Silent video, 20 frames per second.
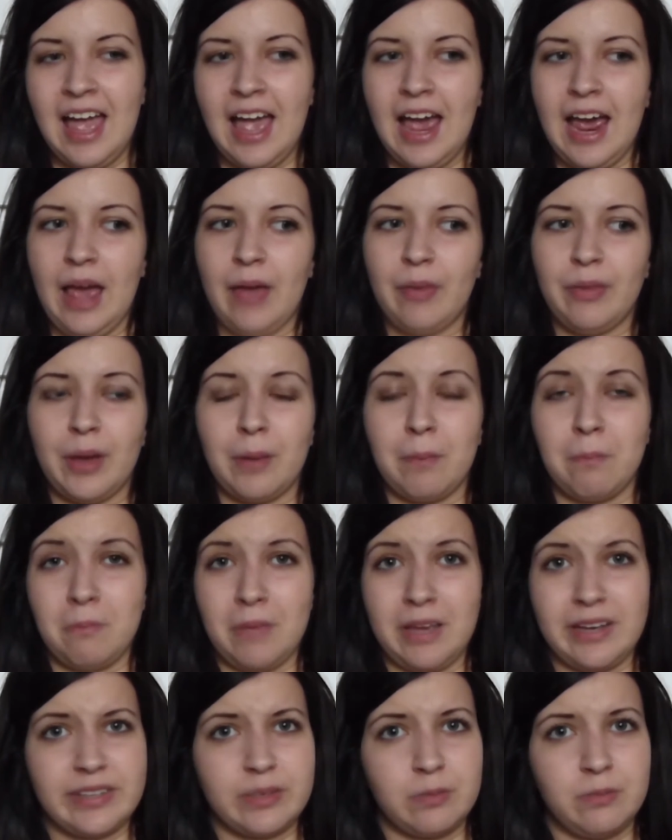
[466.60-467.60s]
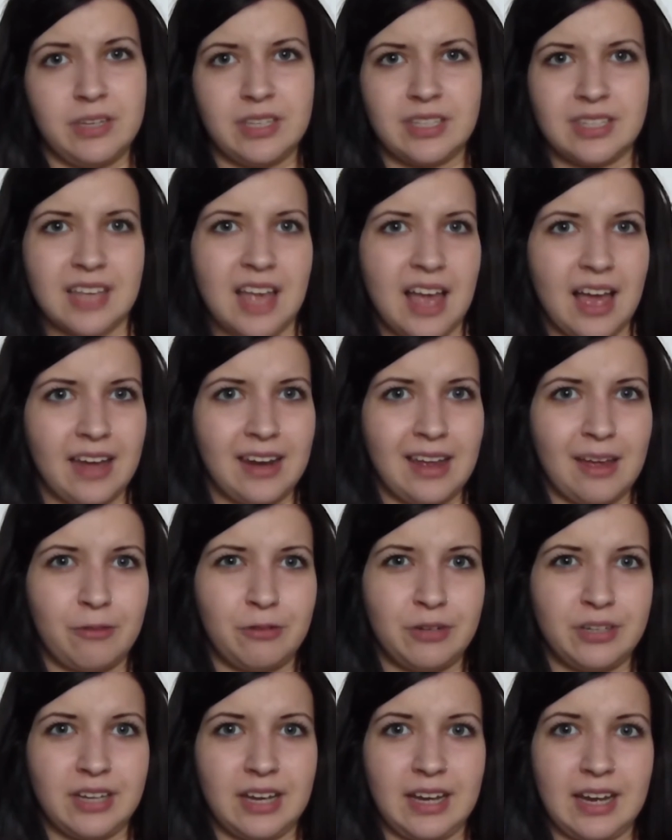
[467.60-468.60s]
and that makes me sad
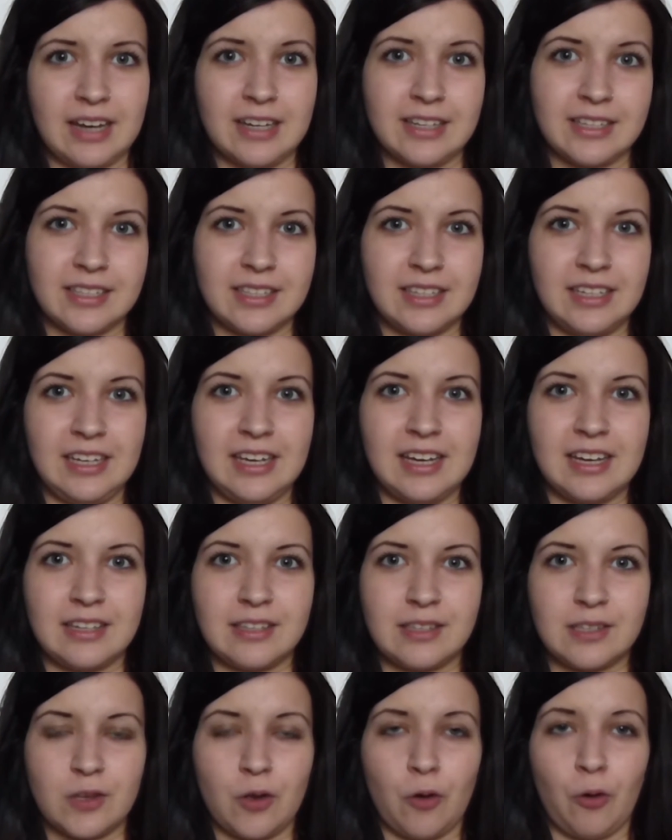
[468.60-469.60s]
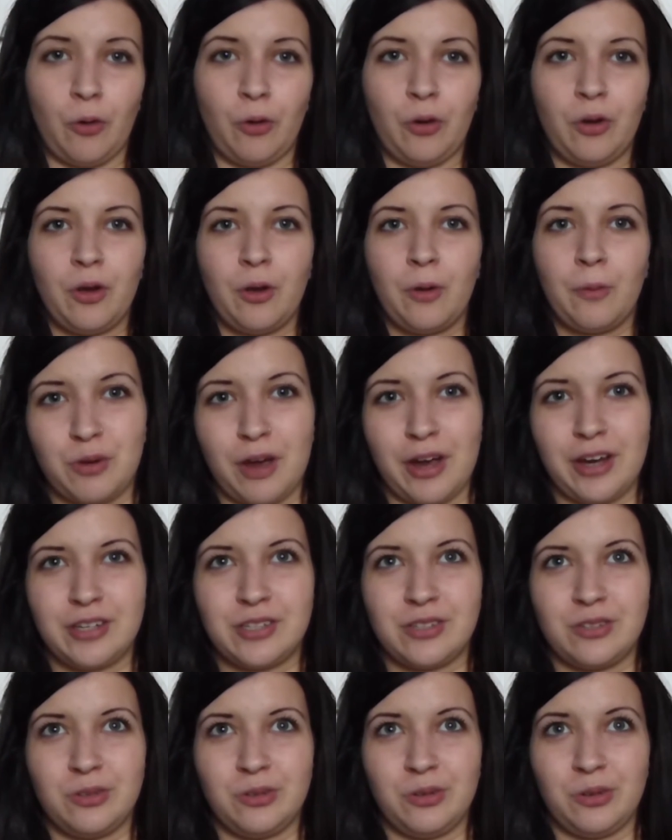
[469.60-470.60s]
every day I see it. So try
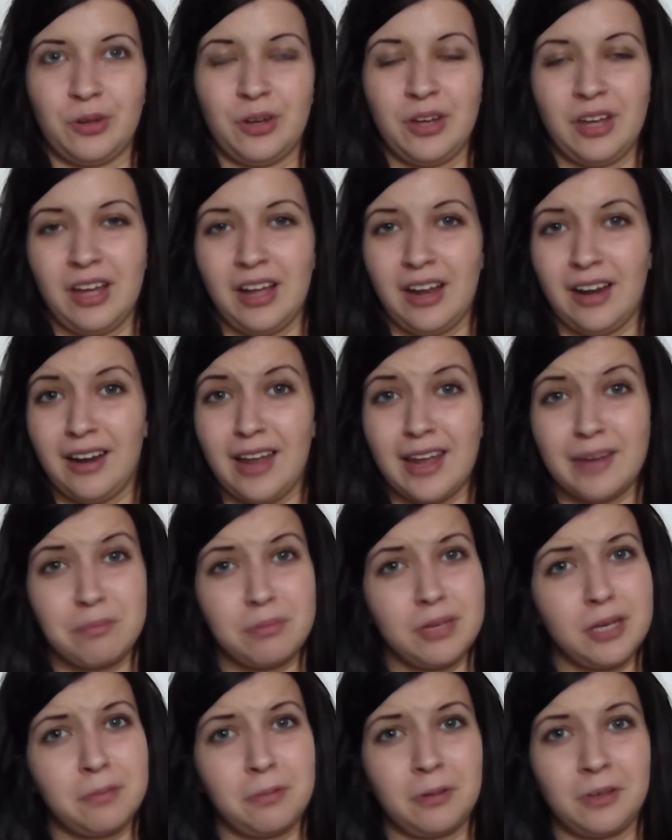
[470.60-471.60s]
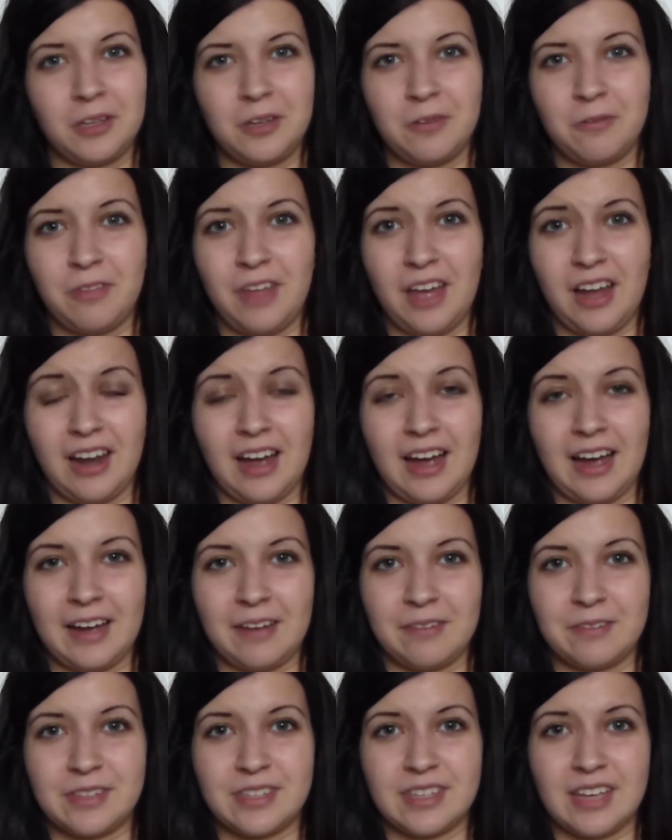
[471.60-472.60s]
to let people live their
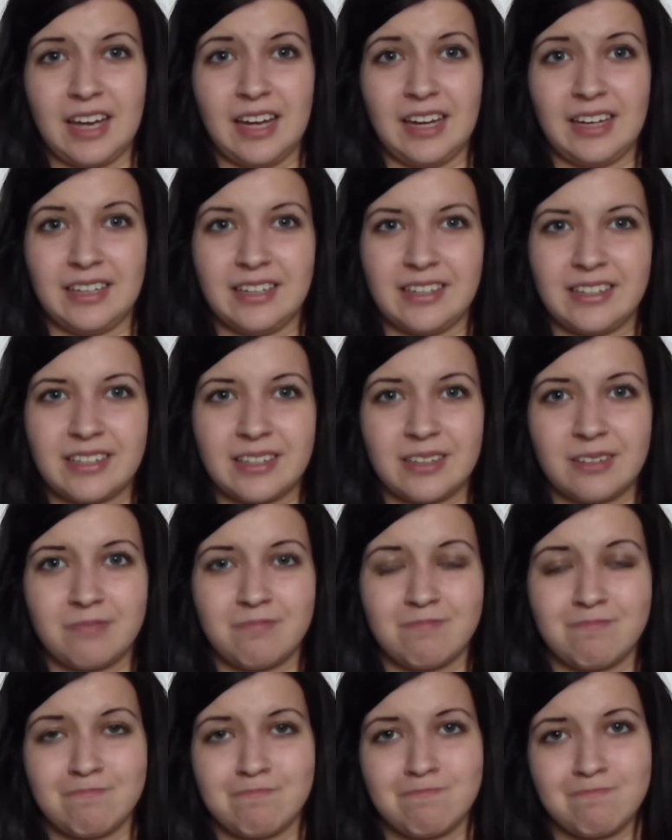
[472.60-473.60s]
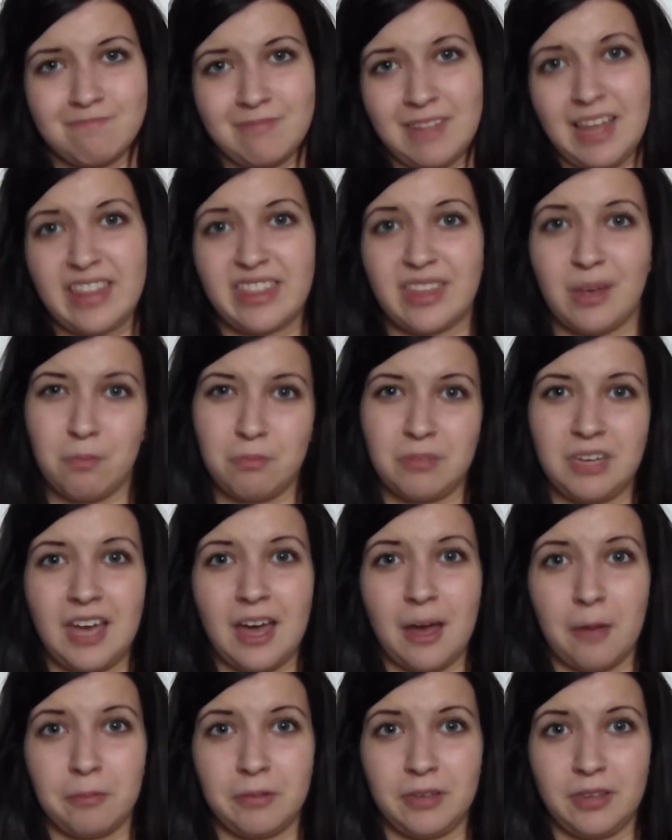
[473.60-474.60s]
lives and let them be
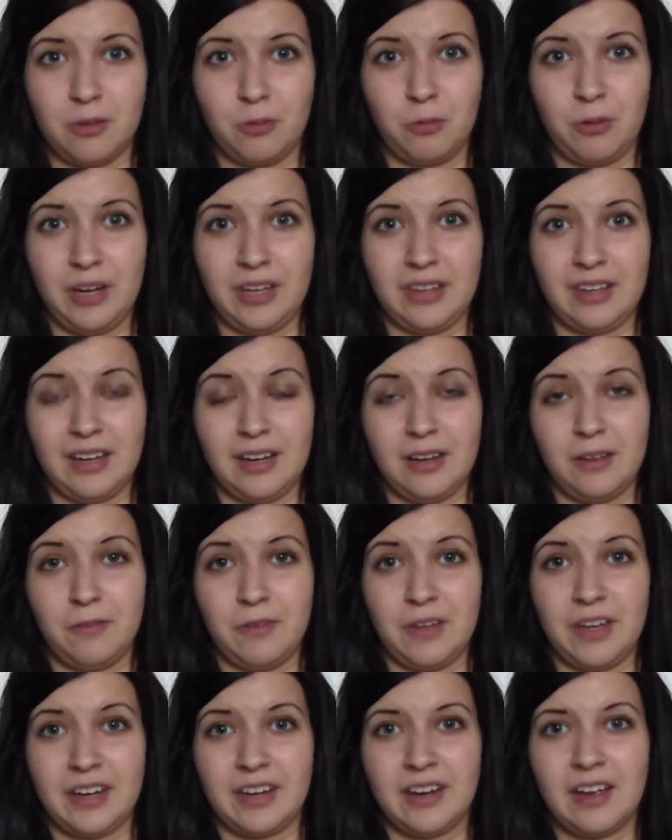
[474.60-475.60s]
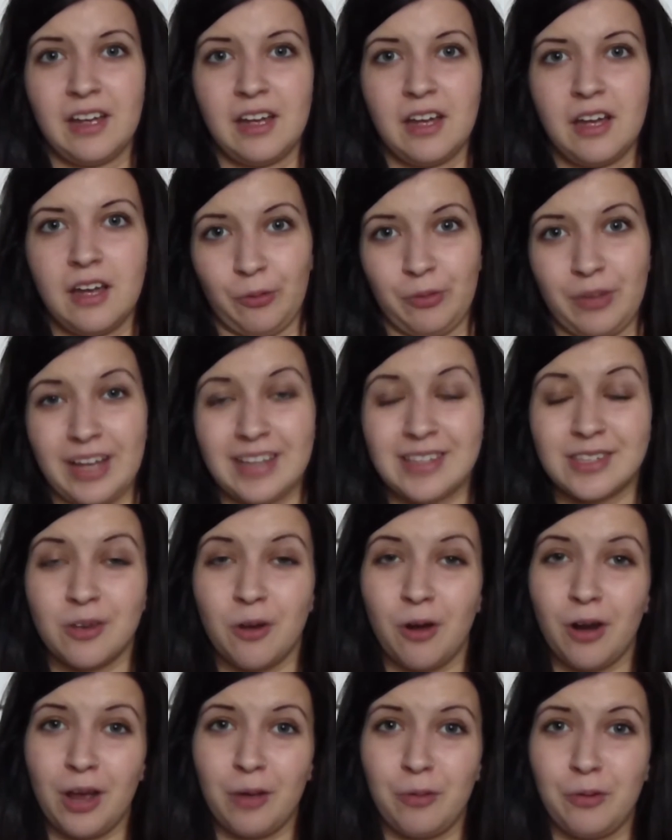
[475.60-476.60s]
happy the way they live it. That's
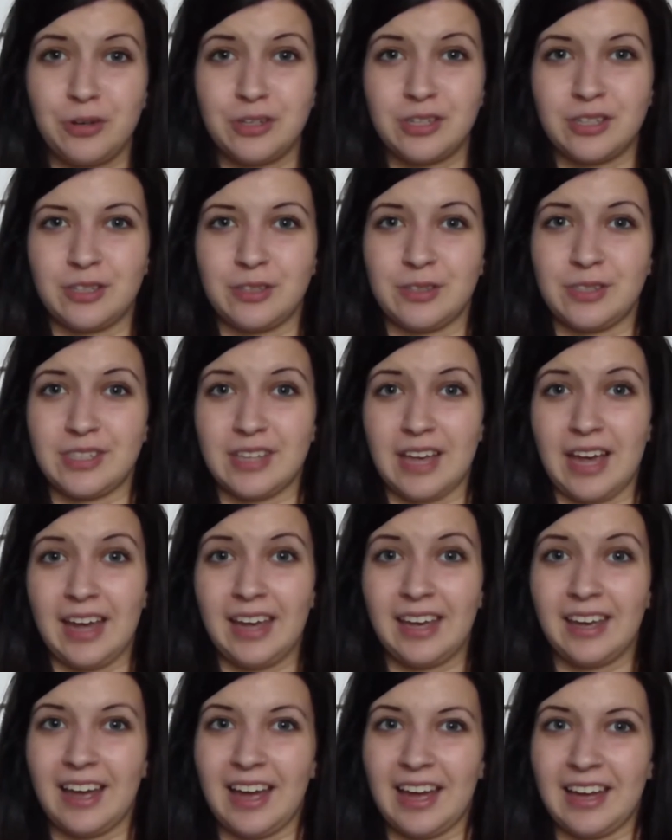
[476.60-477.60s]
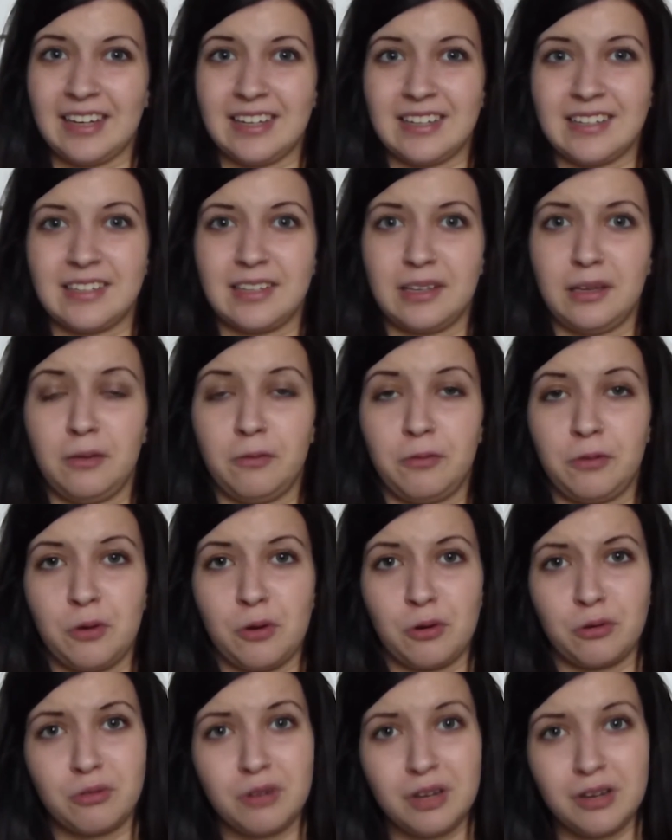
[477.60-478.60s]
all I wanted to say, and if
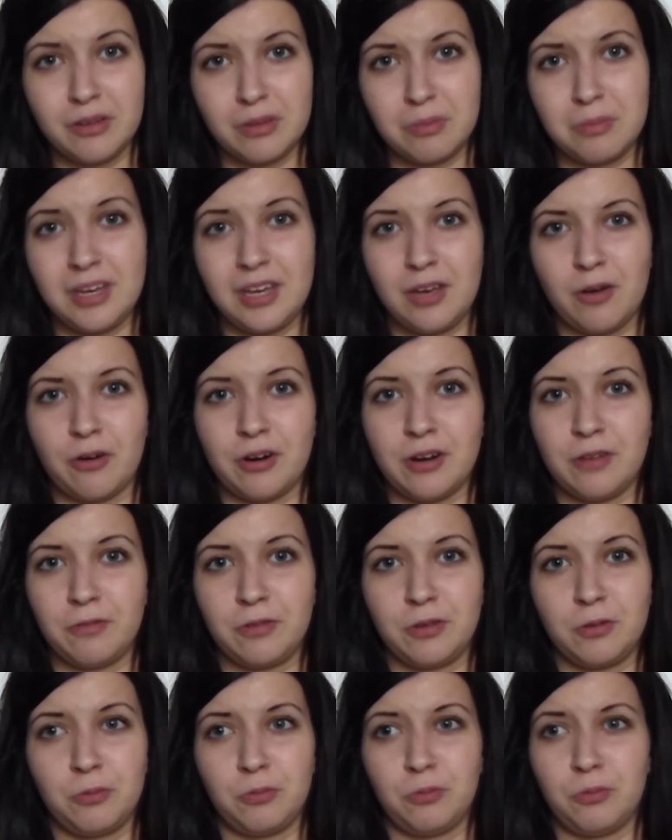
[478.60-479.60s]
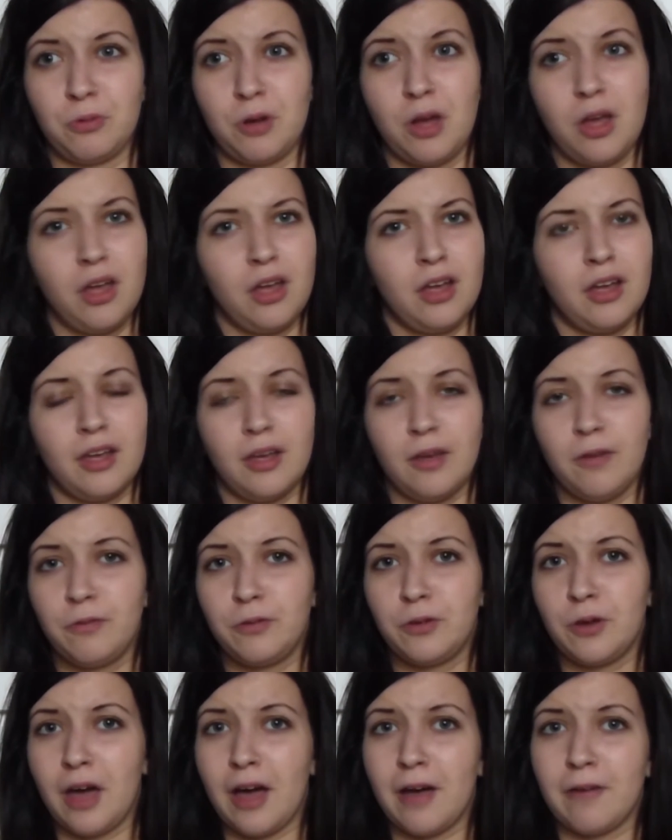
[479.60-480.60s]
you agree with me, or if
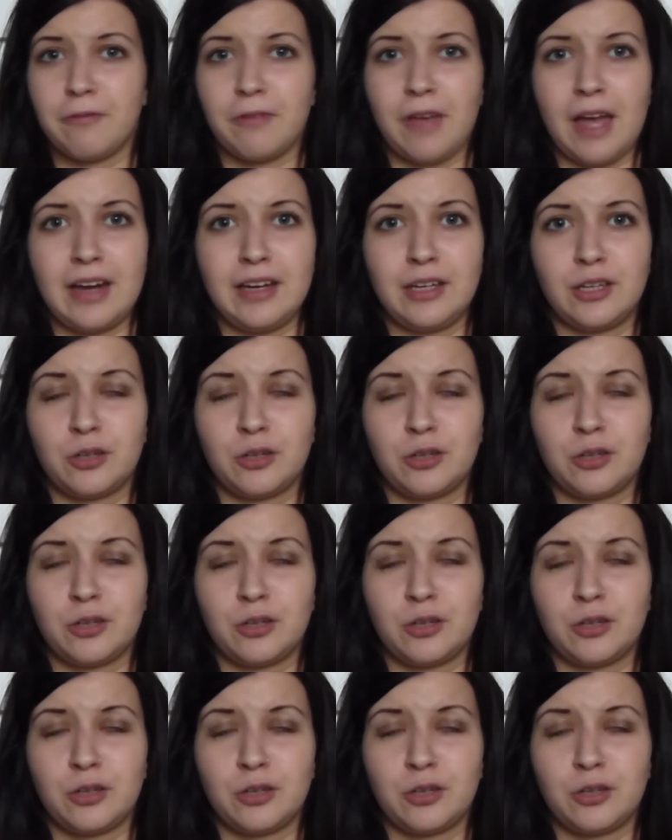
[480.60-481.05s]
you have any